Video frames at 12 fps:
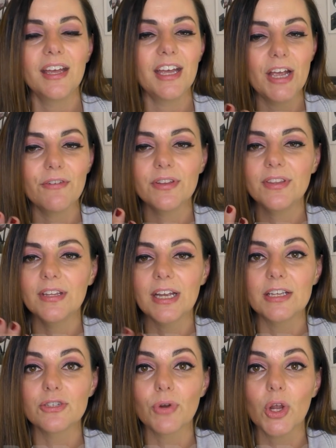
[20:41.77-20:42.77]
everything that
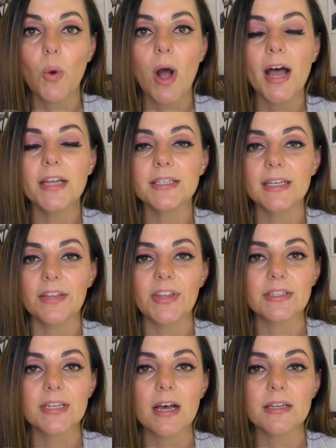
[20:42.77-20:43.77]
is required to get
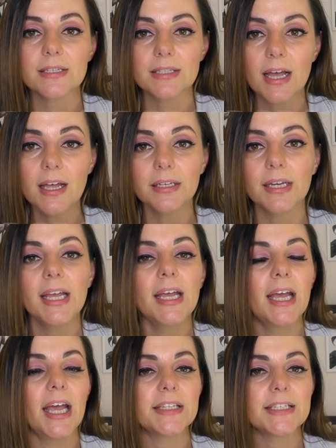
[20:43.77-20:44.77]
that task done,
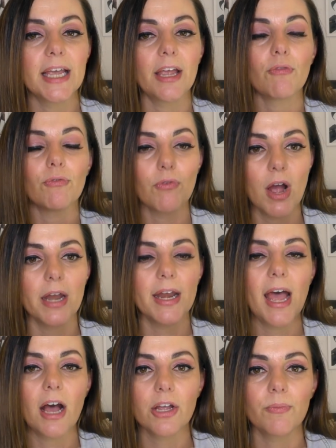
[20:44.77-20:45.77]
and saying, right,
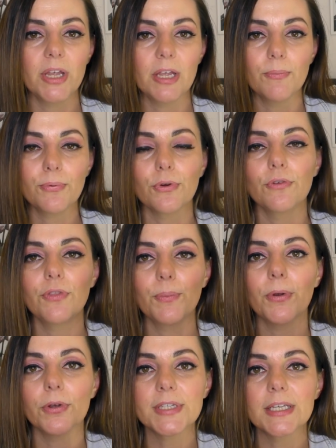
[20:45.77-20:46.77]
how can we improve the
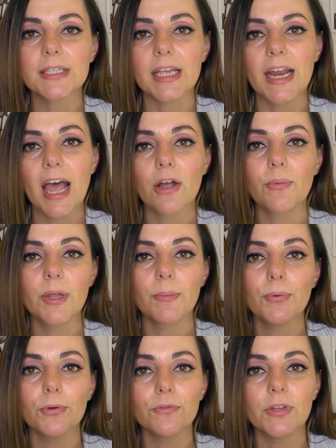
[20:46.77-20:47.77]
process and how can we
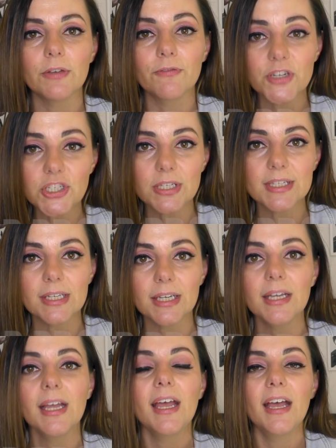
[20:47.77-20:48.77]
improve the
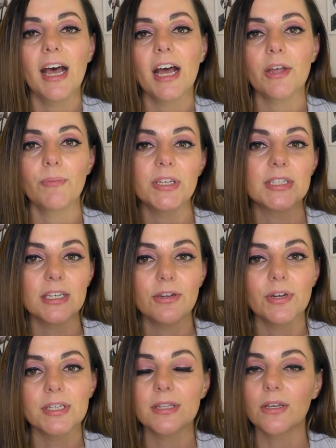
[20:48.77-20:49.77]
efficiency? How can we
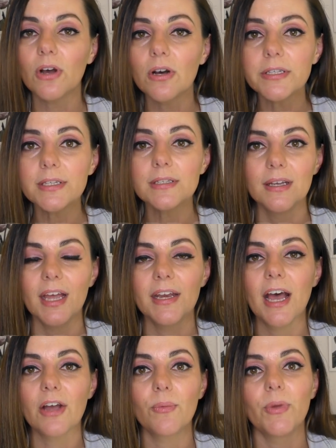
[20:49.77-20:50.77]
decrease the cost and
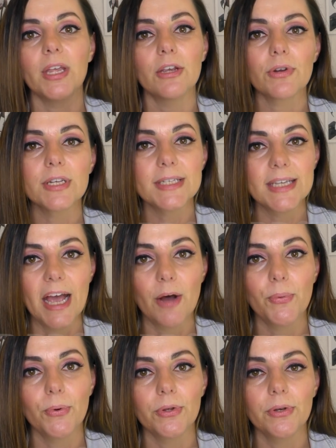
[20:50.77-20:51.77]
how can we increase the
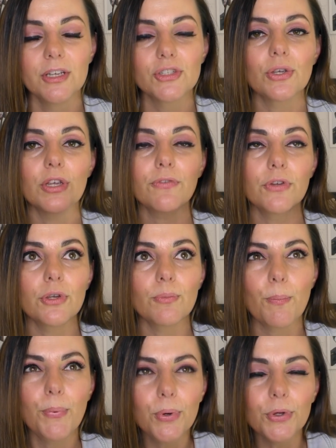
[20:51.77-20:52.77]
output? So if you
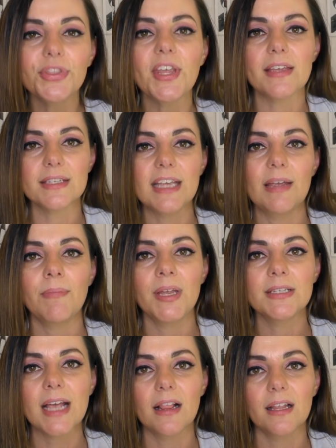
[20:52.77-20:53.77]
put that same
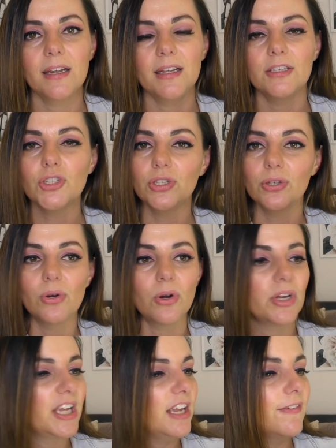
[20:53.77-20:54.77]
mentality
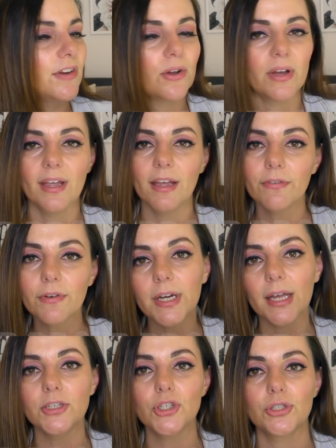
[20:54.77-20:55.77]
into even your
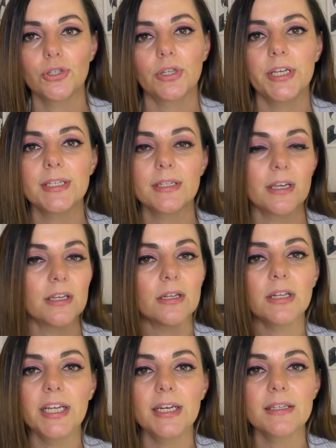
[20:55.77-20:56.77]
everyday to-do list, like your
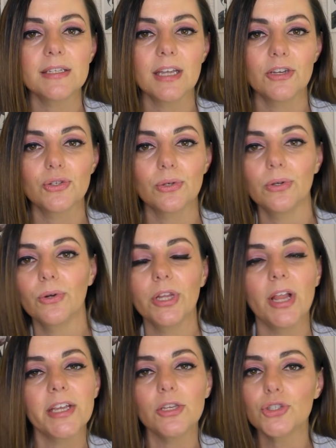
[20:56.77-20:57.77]
cleaning schedule or
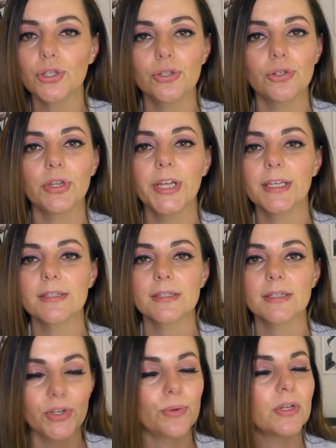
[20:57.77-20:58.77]
like your to-do
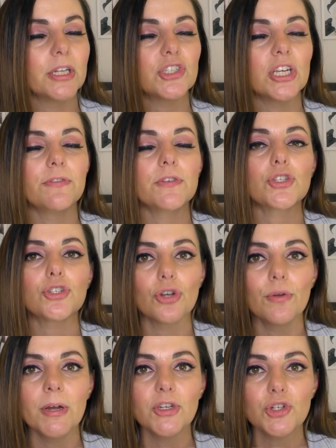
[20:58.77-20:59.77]
list, you will achieve
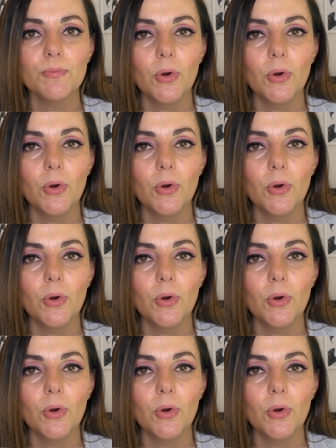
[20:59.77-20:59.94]
so much